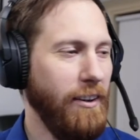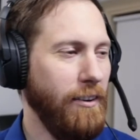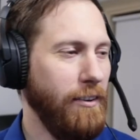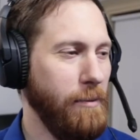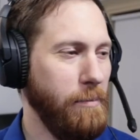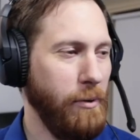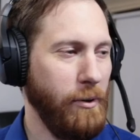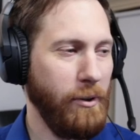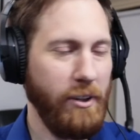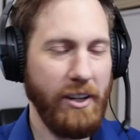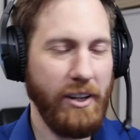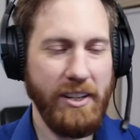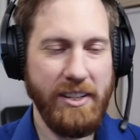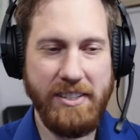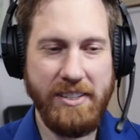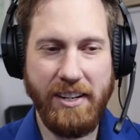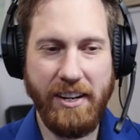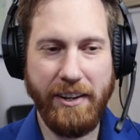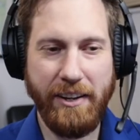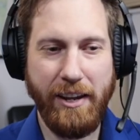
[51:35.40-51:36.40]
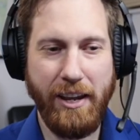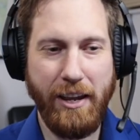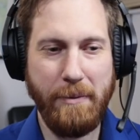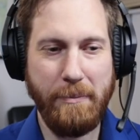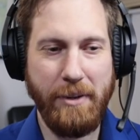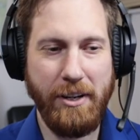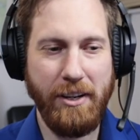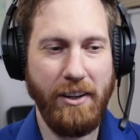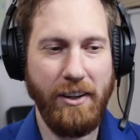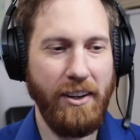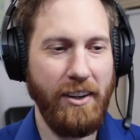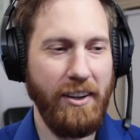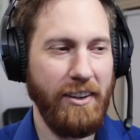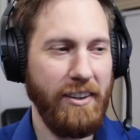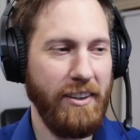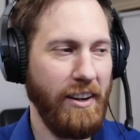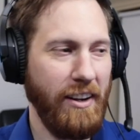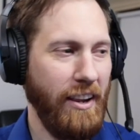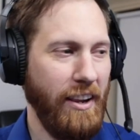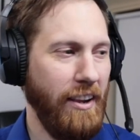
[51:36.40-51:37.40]
report is that it came in
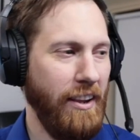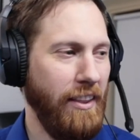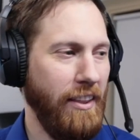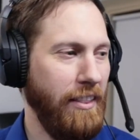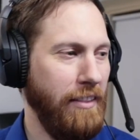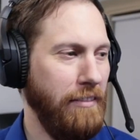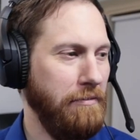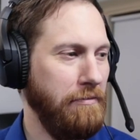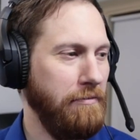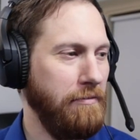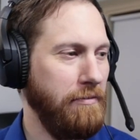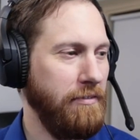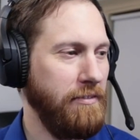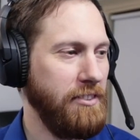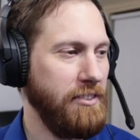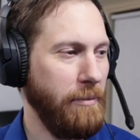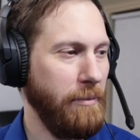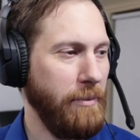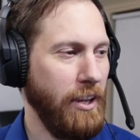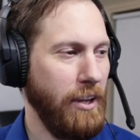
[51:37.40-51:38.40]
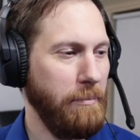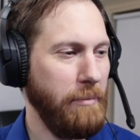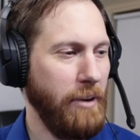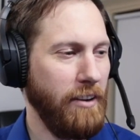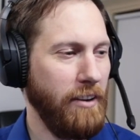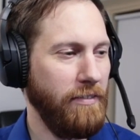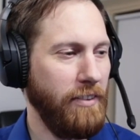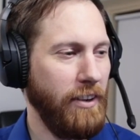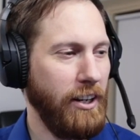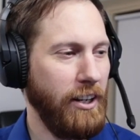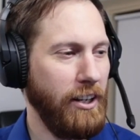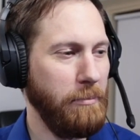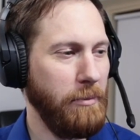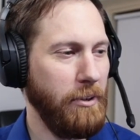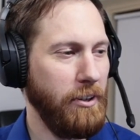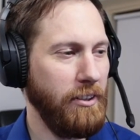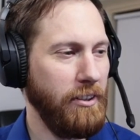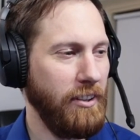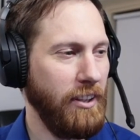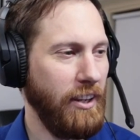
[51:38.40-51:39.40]
hot and something about a
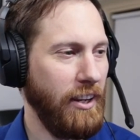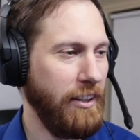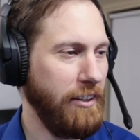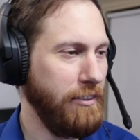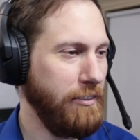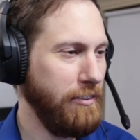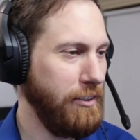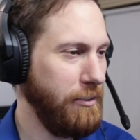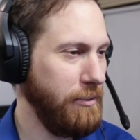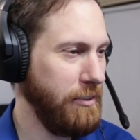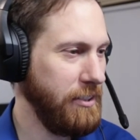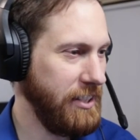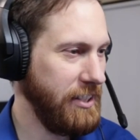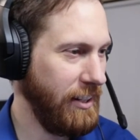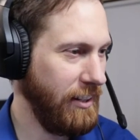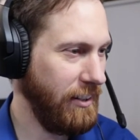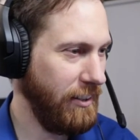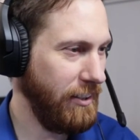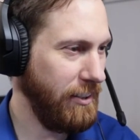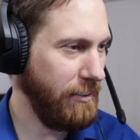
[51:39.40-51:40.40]
fireball. I don't know exactly,